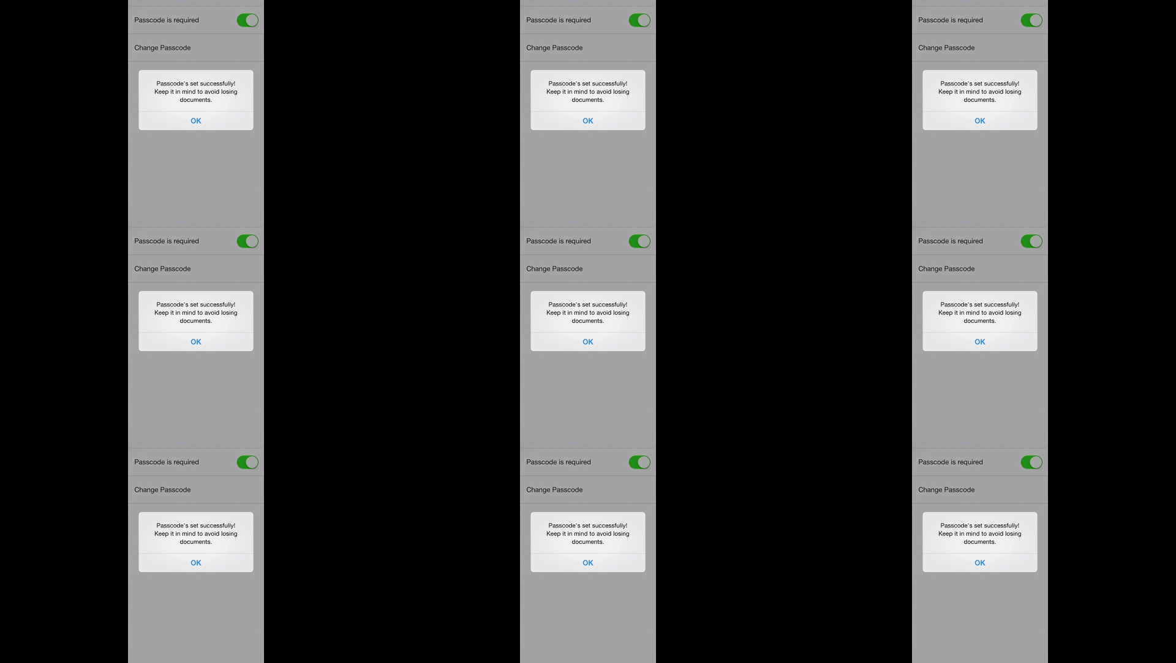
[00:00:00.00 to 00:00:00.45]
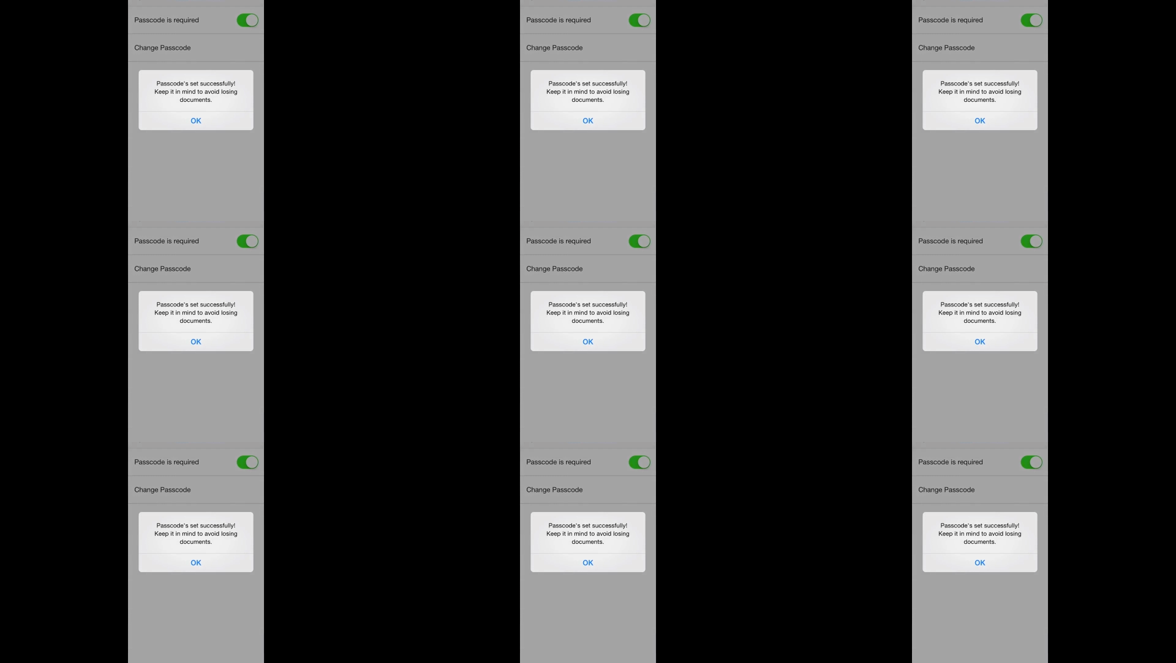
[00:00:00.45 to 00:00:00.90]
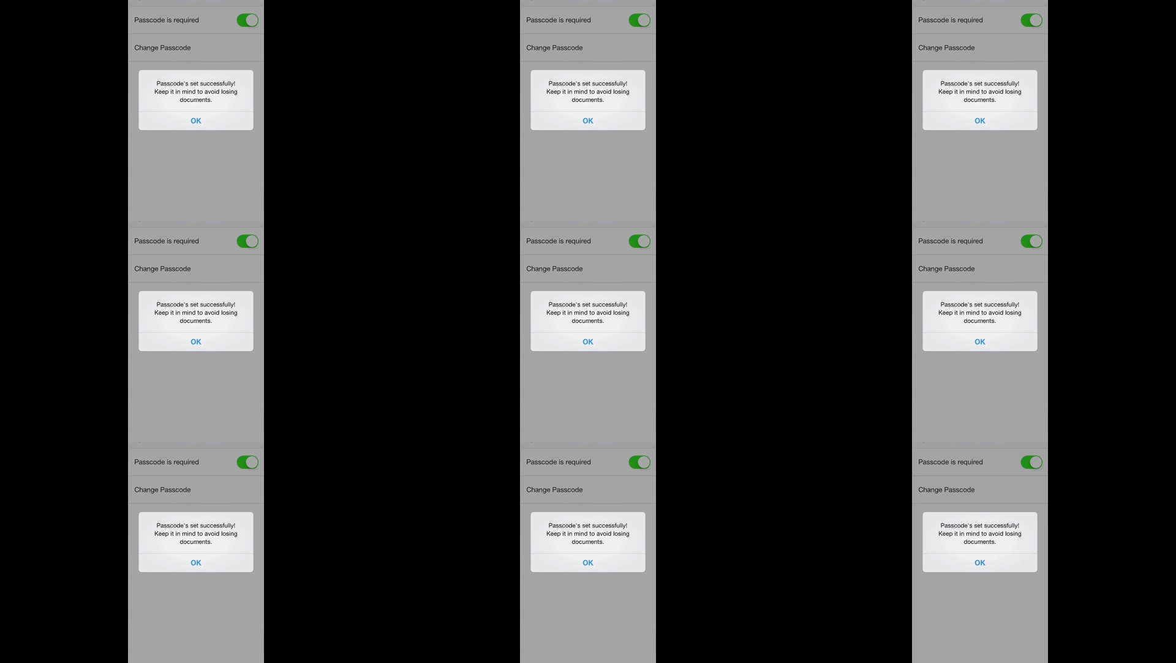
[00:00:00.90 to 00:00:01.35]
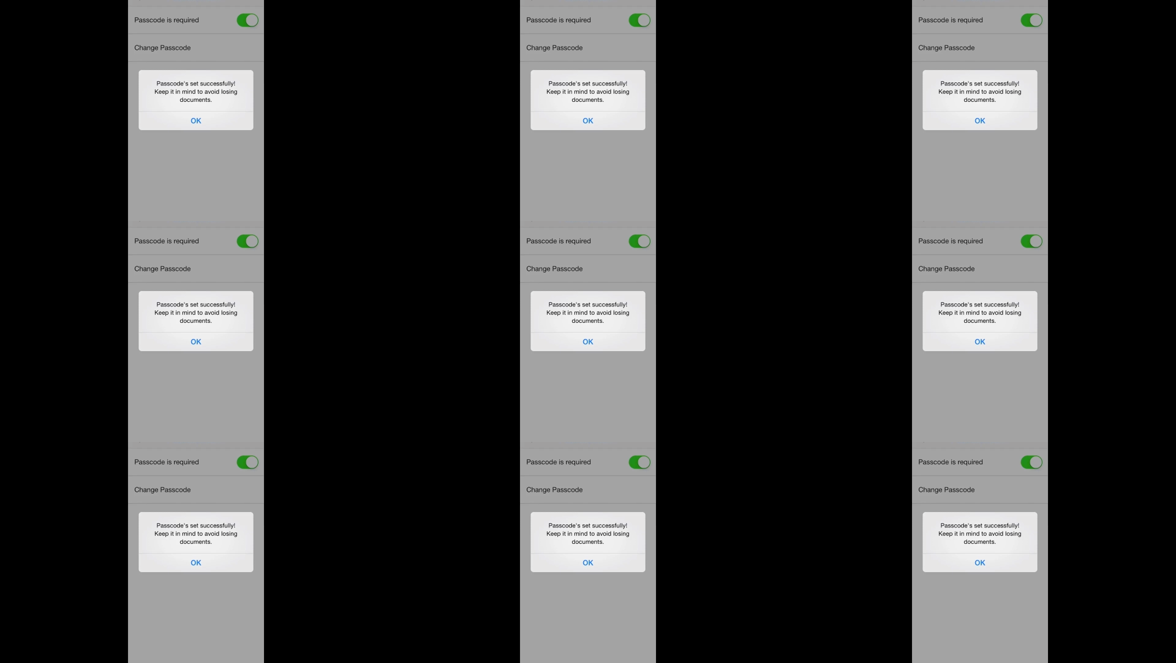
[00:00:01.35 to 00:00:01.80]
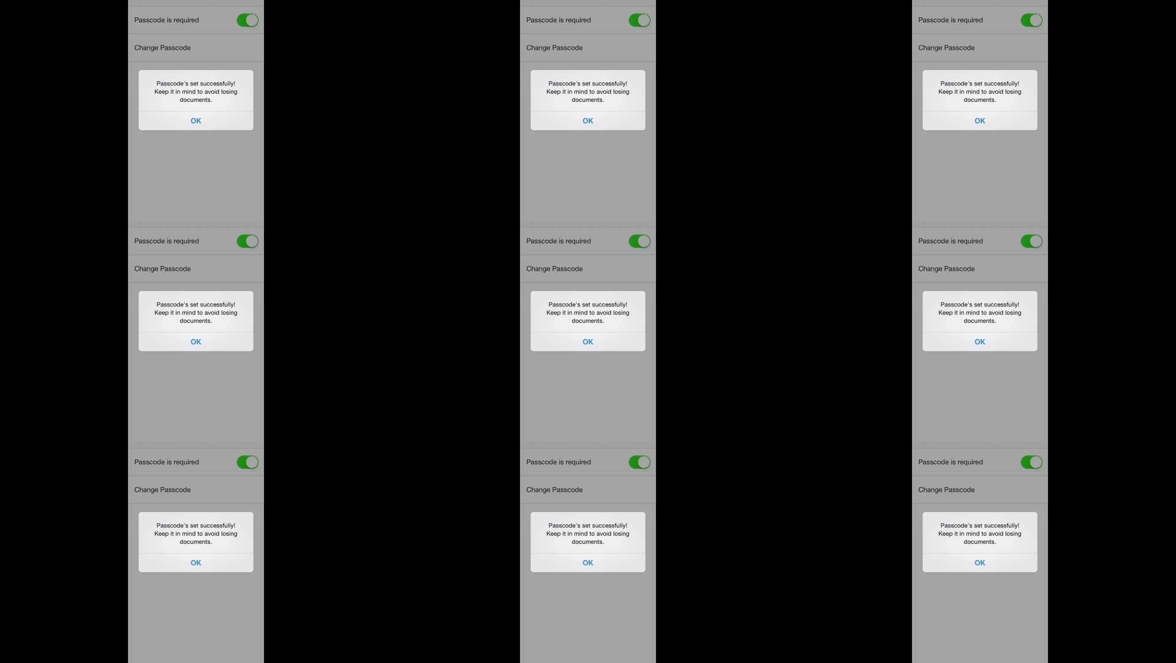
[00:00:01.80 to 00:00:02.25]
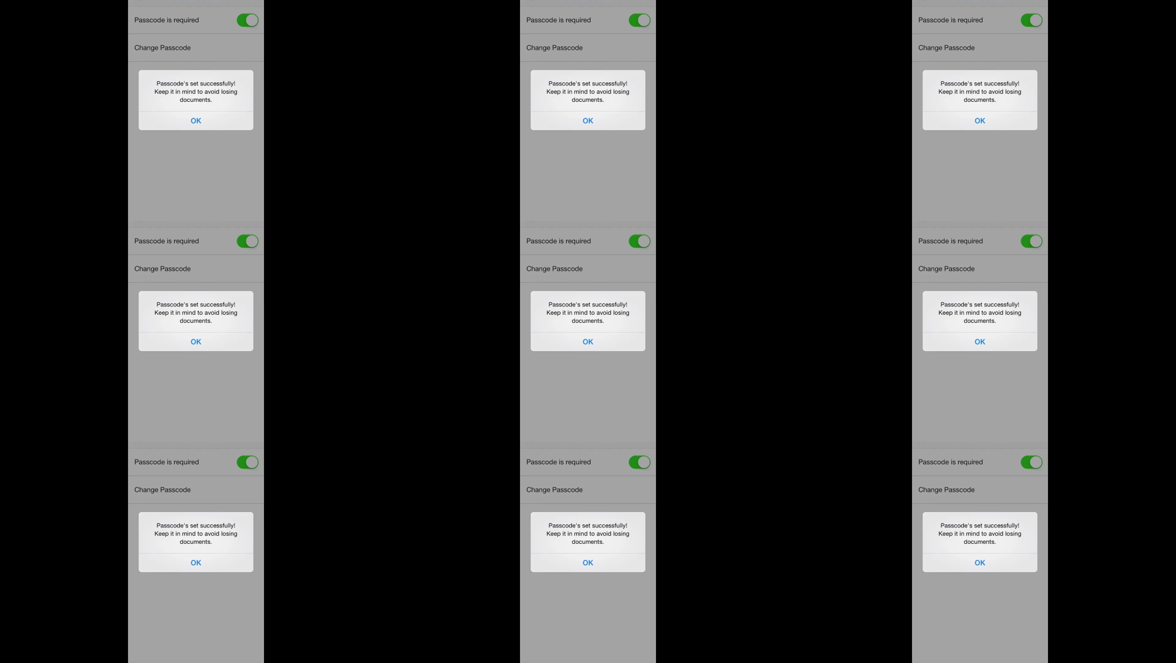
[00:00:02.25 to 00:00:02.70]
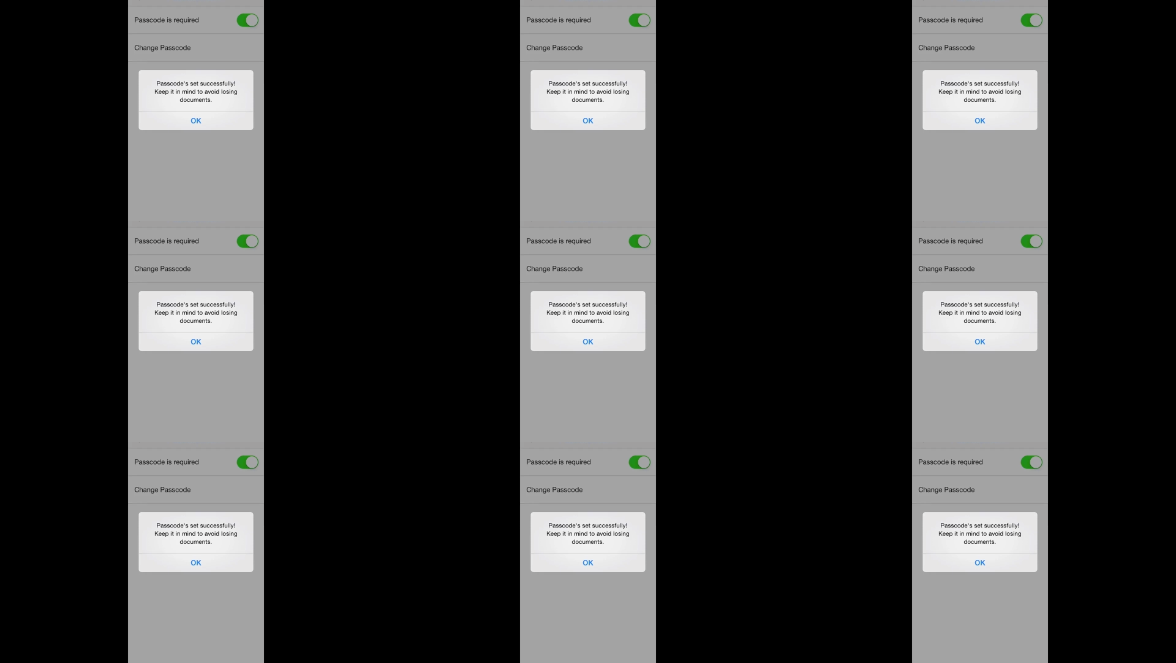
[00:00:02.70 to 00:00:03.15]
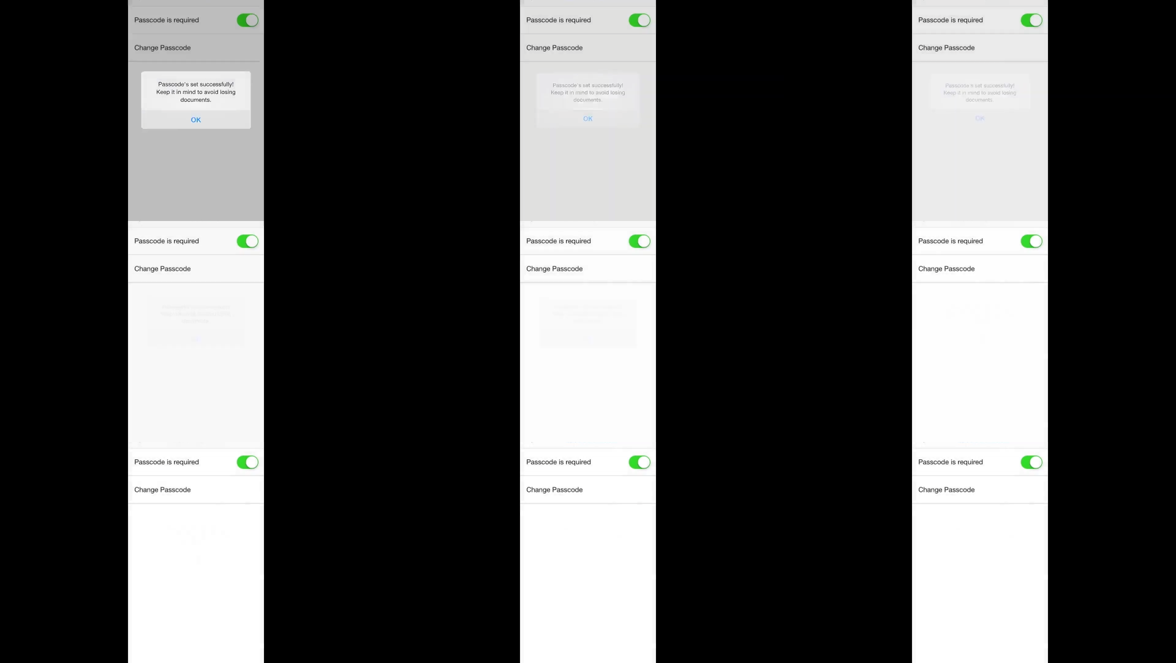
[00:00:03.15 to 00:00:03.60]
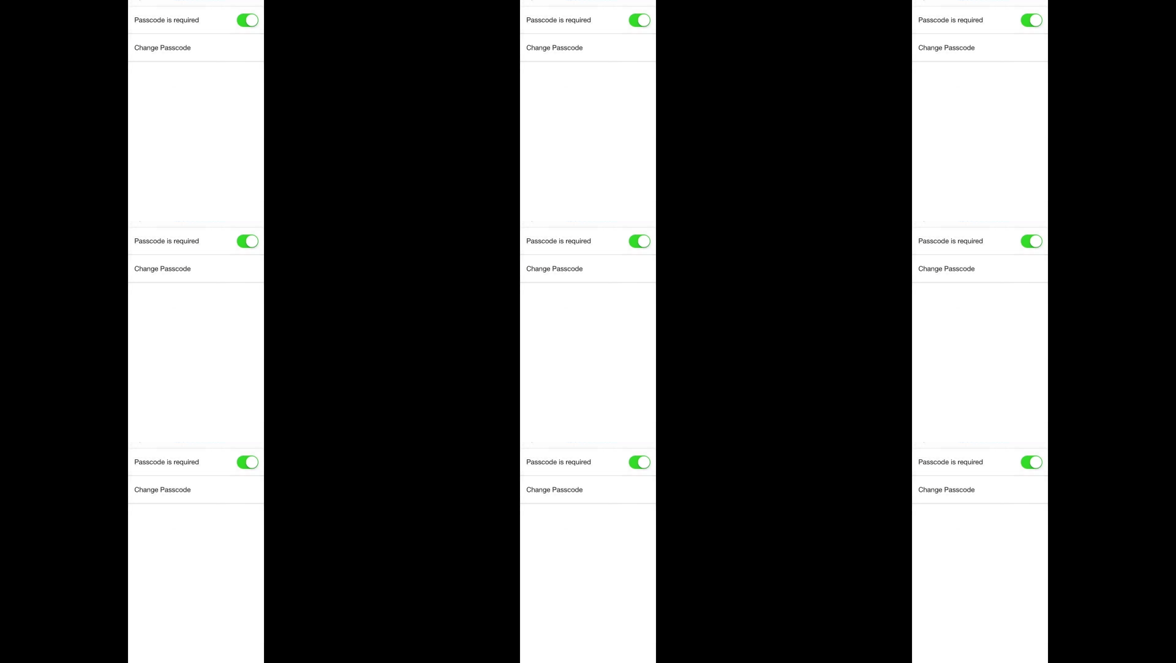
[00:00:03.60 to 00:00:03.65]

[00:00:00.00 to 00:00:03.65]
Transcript: (no speaker visible)